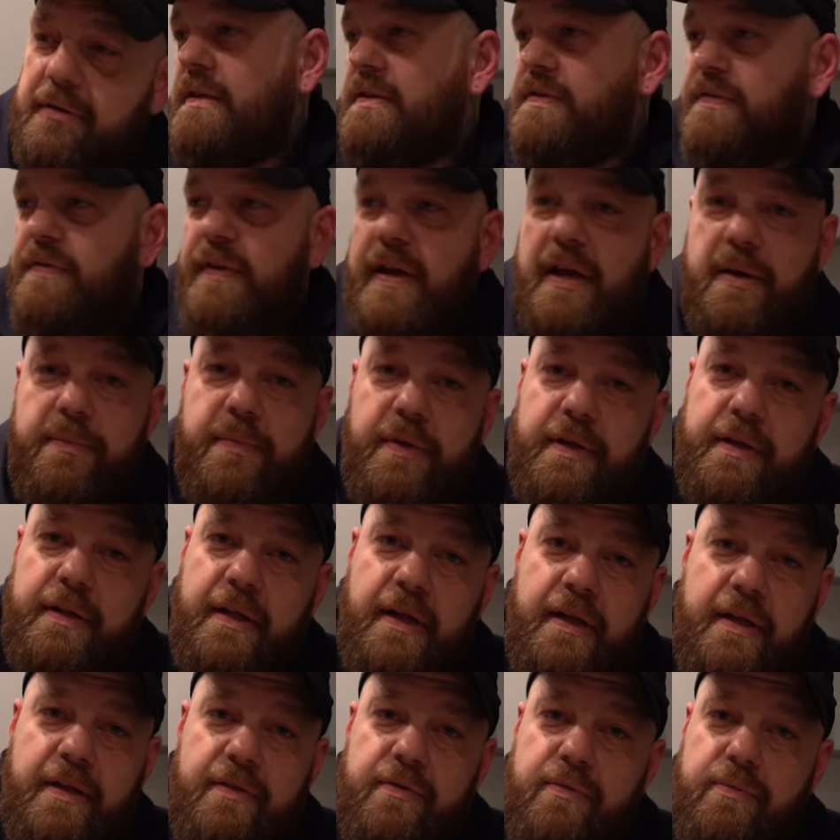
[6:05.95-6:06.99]
His family,
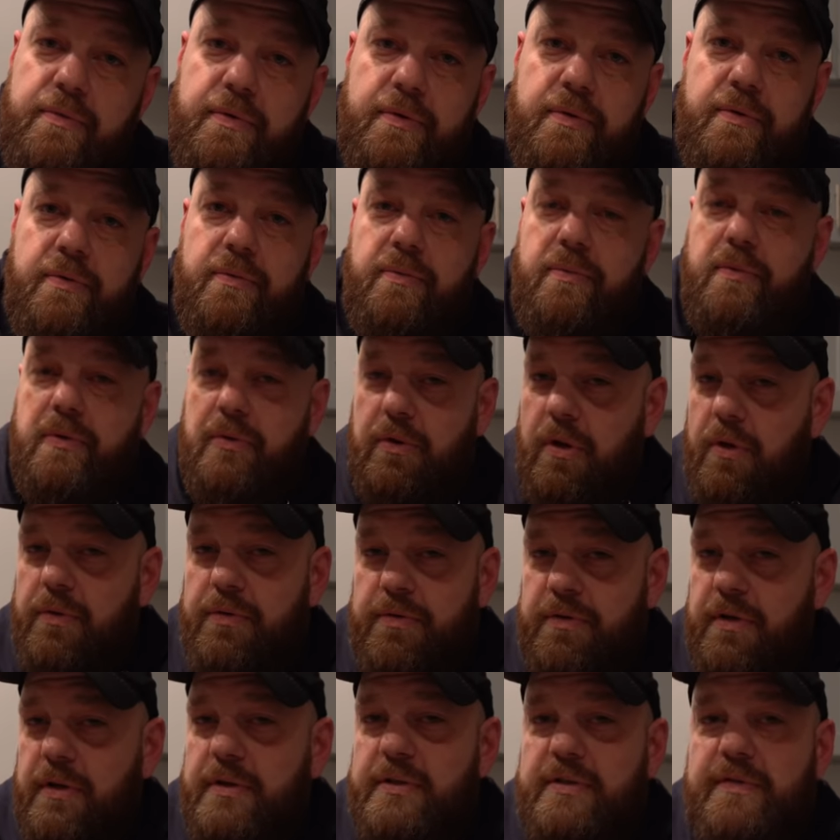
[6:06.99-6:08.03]
like his real
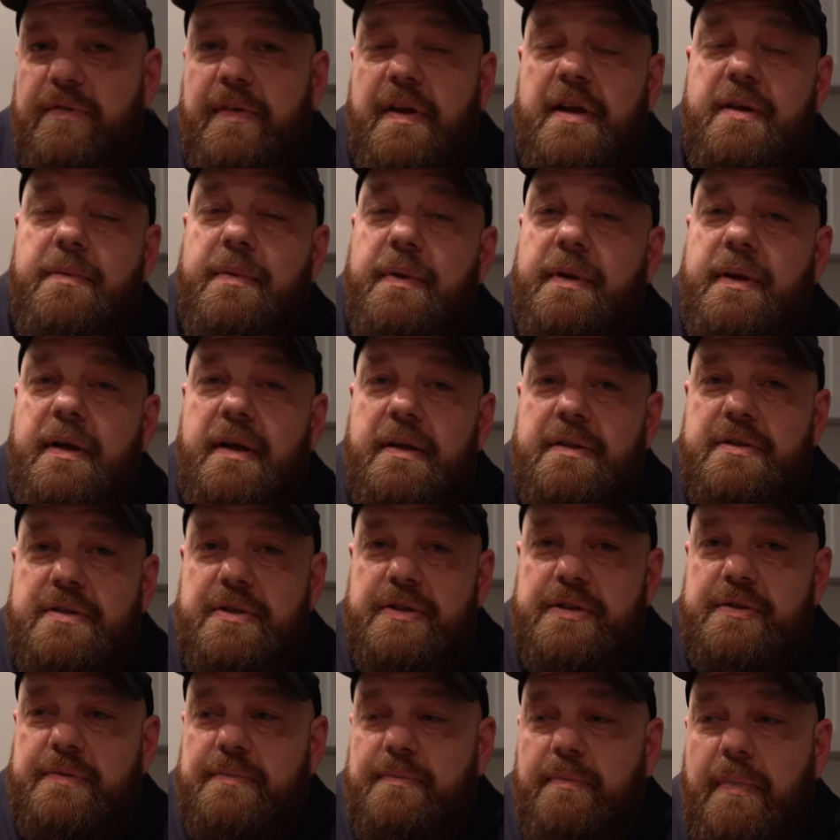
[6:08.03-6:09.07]
close, close family, I
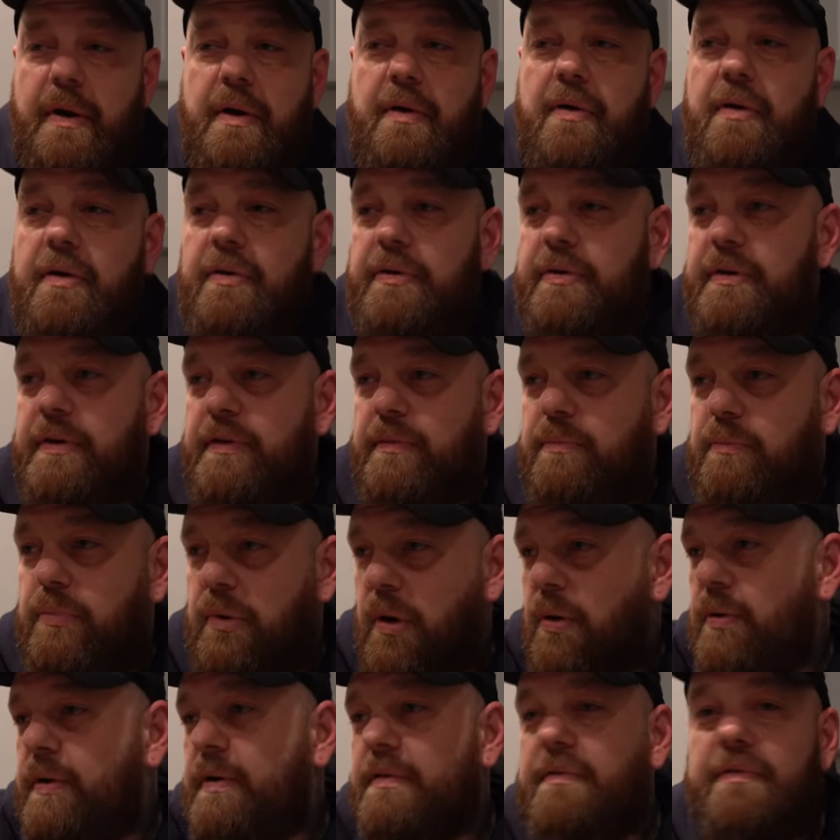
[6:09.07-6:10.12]
just, my heart is
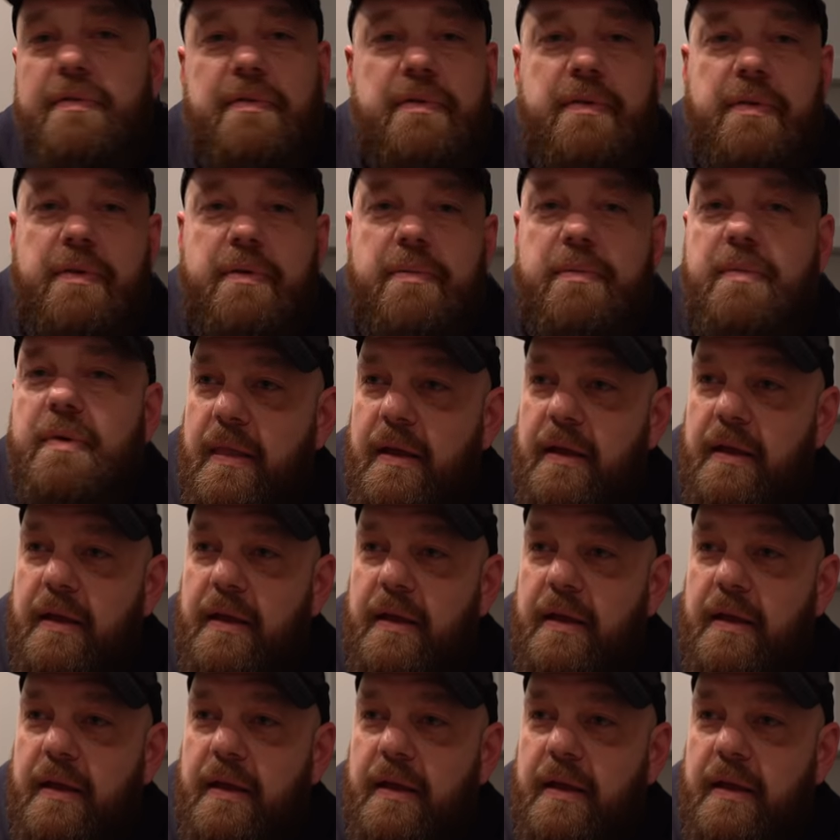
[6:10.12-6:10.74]
broken for them.